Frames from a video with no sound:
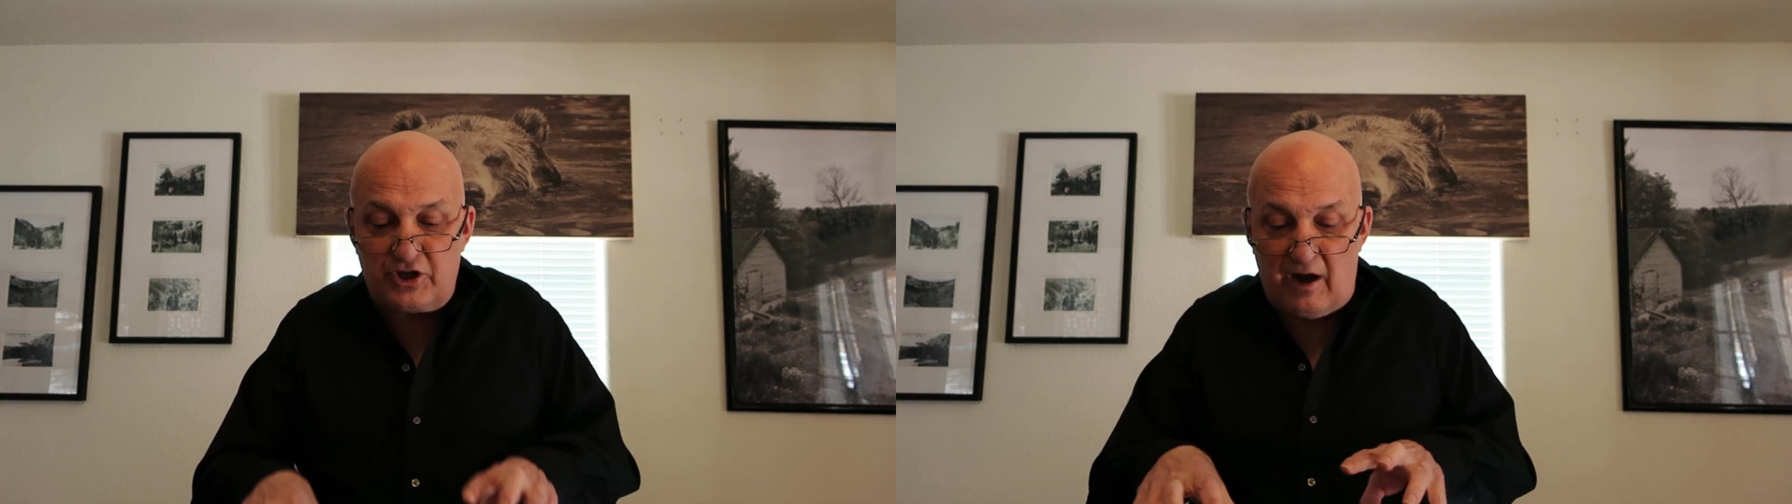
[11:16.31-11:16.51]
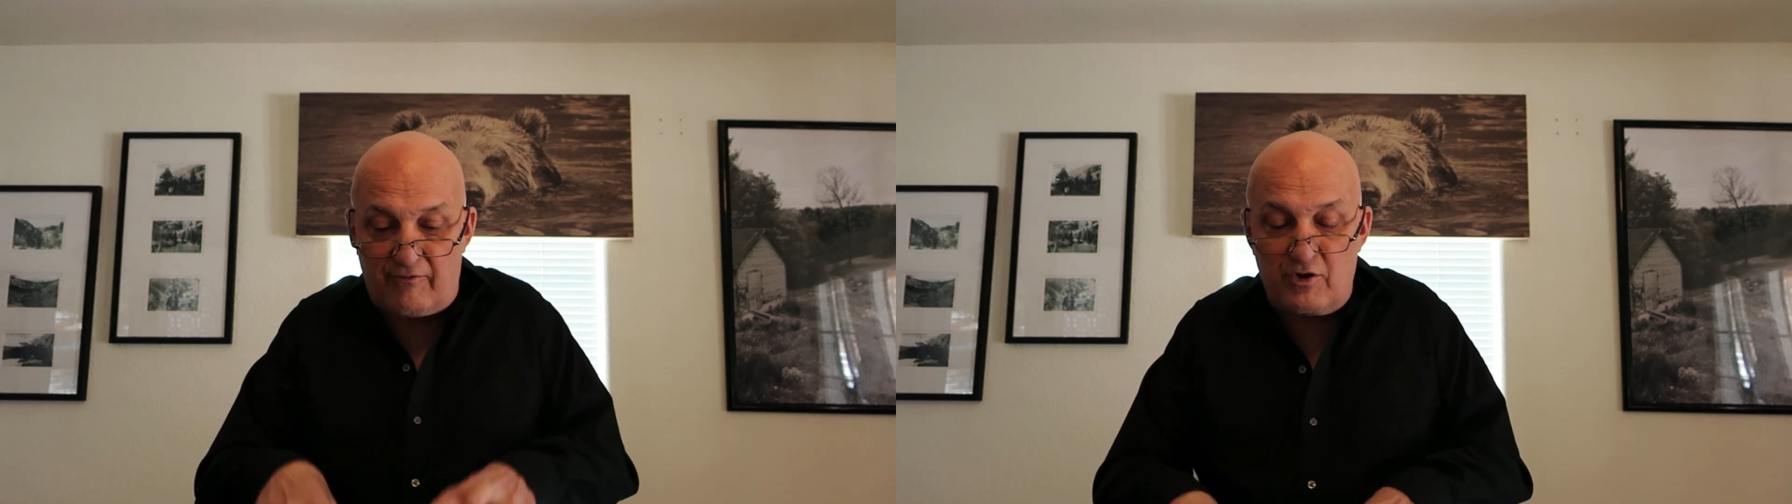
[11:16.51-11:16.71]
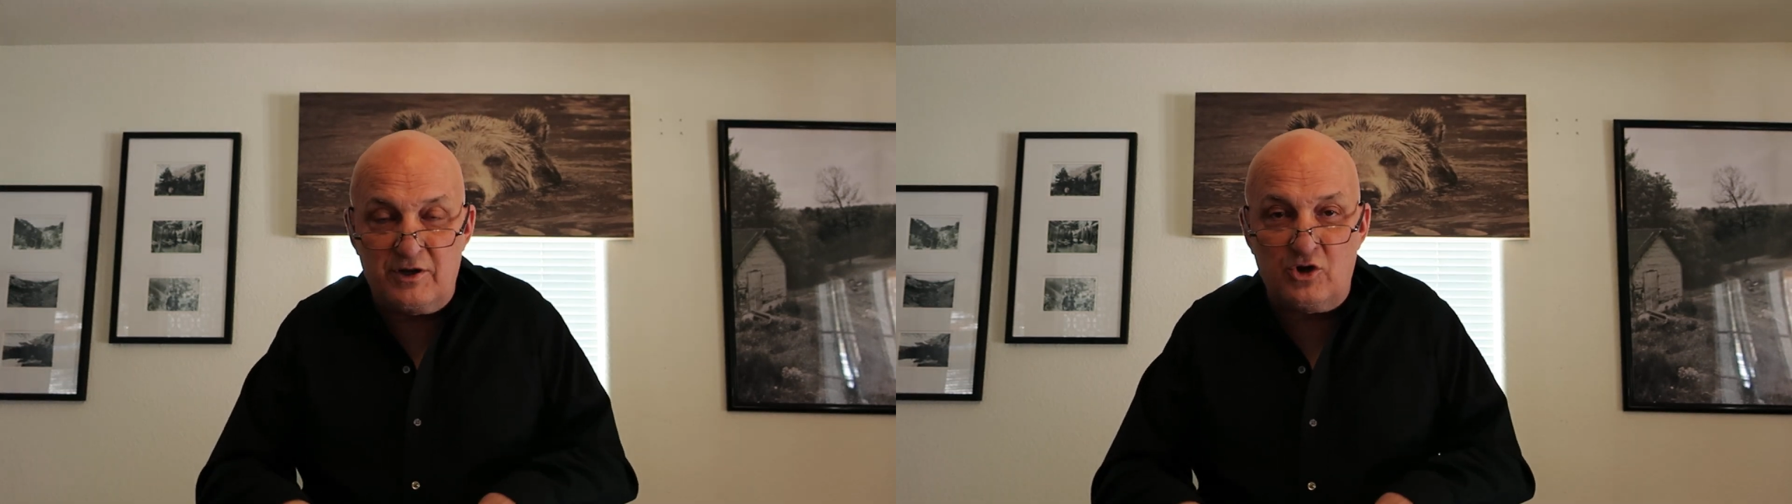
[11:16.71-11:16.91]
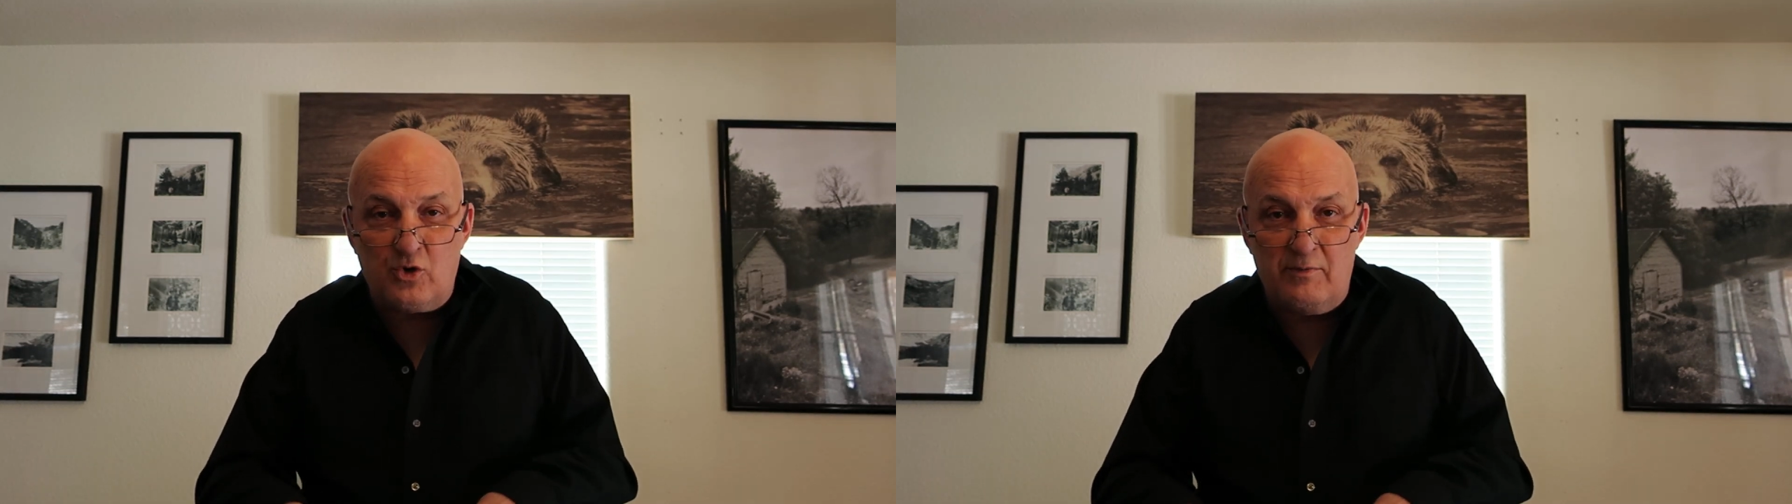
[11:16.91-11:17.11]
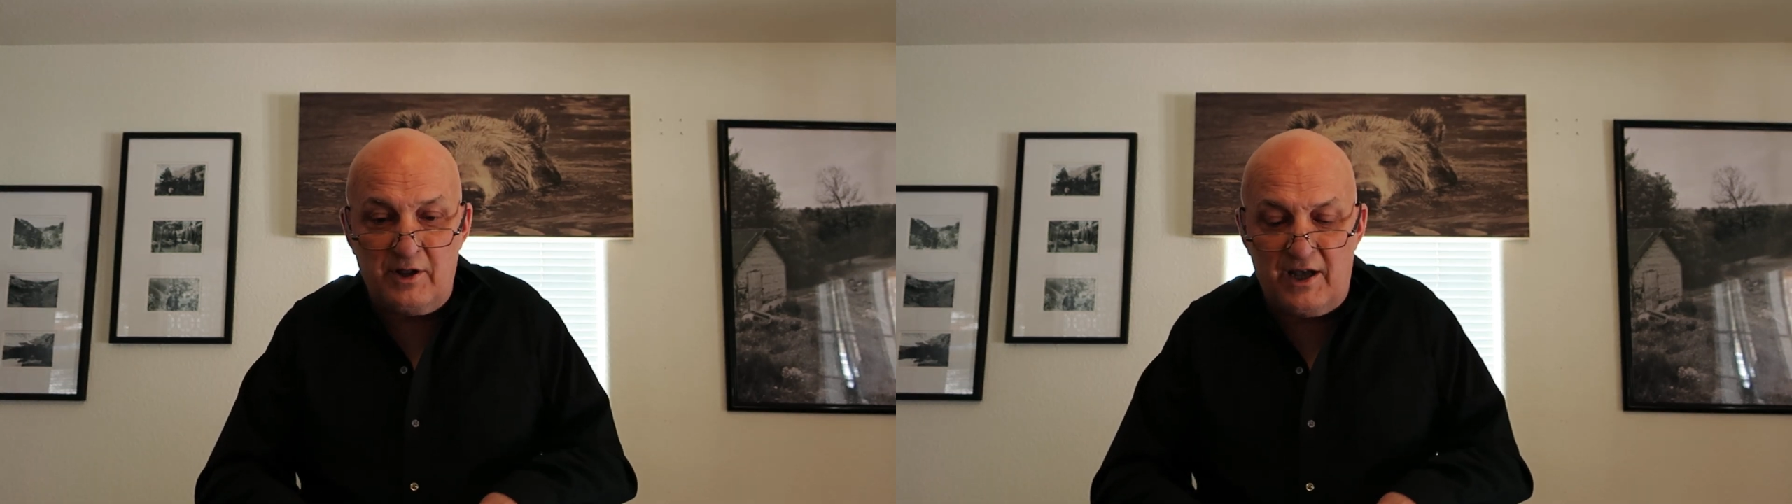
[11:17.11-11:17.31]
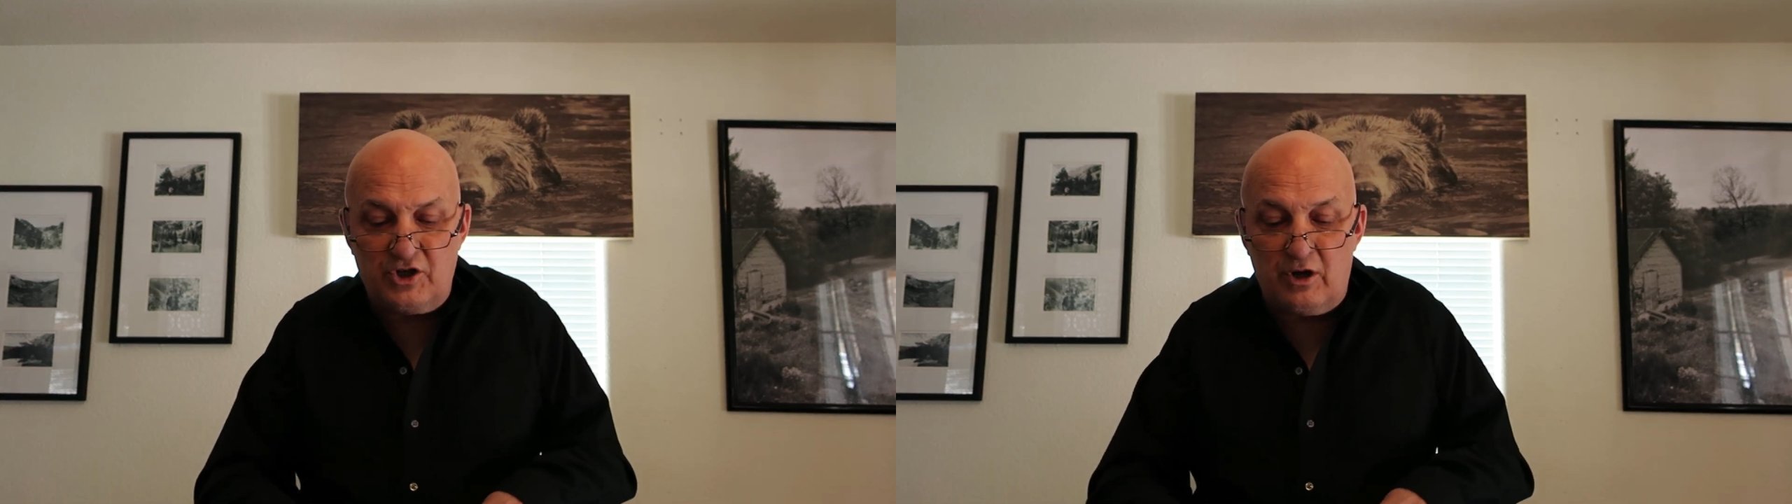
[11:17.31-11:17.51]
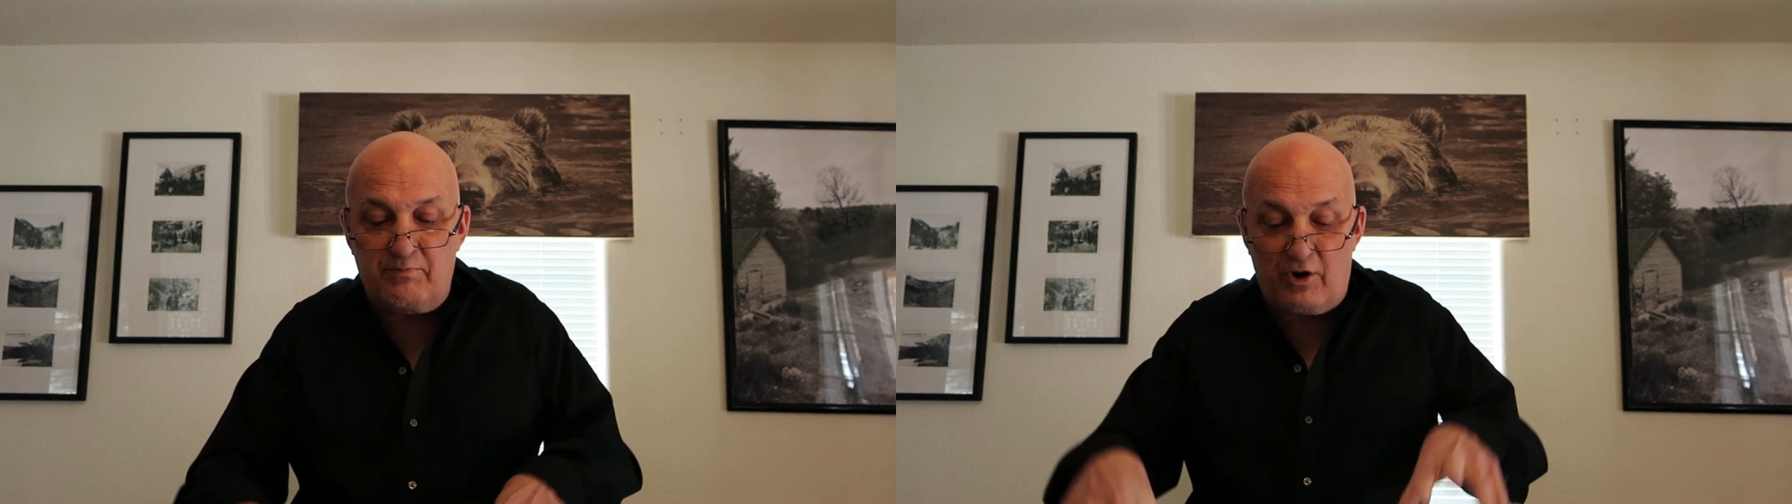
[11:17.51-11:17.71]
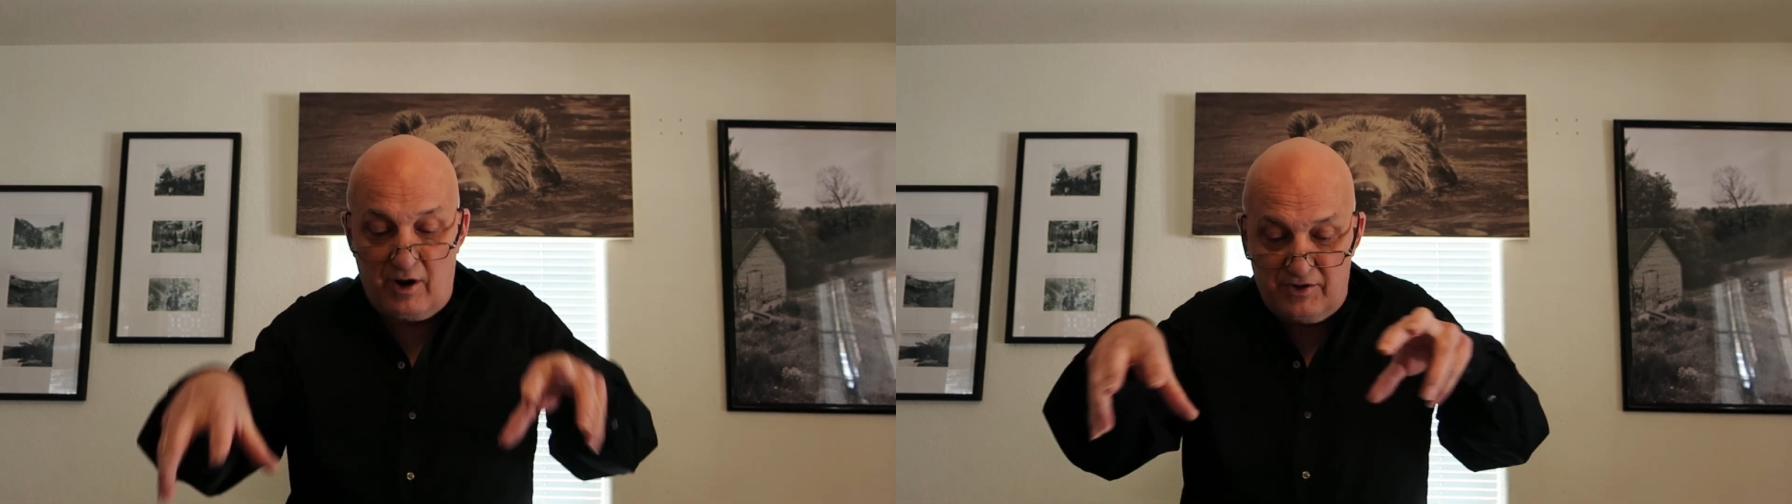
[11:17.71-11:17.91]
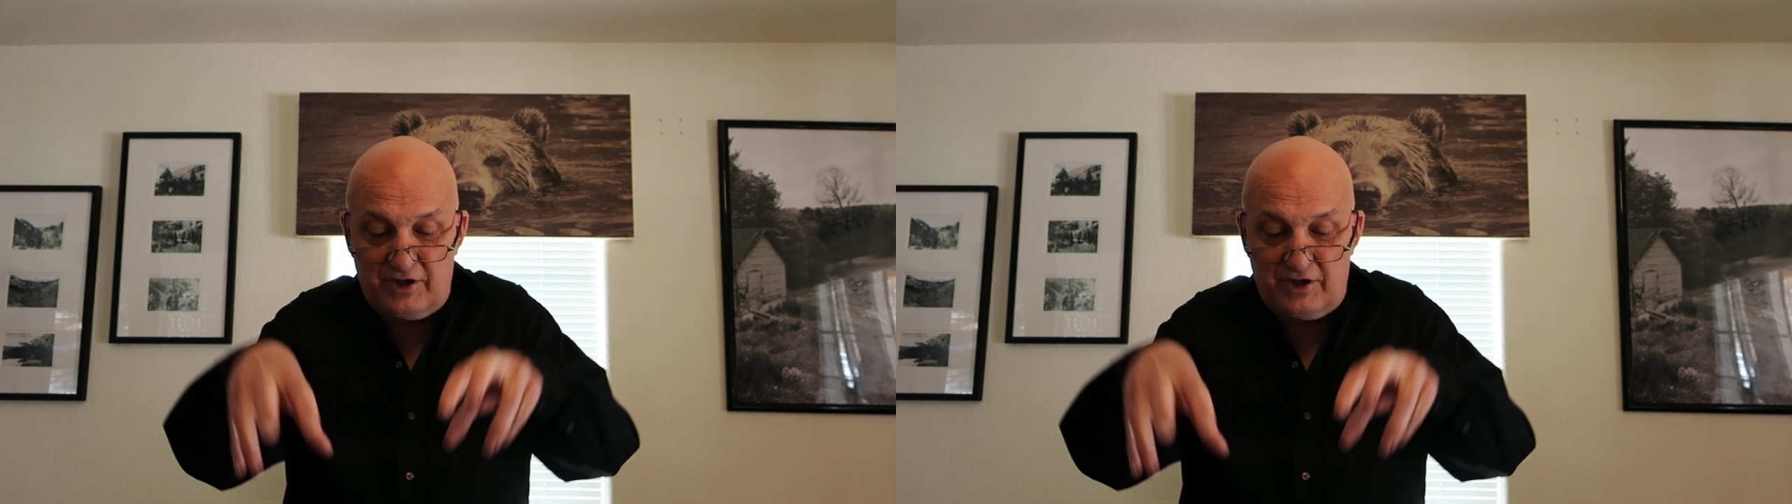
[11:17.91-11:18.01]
covering the tribulation period.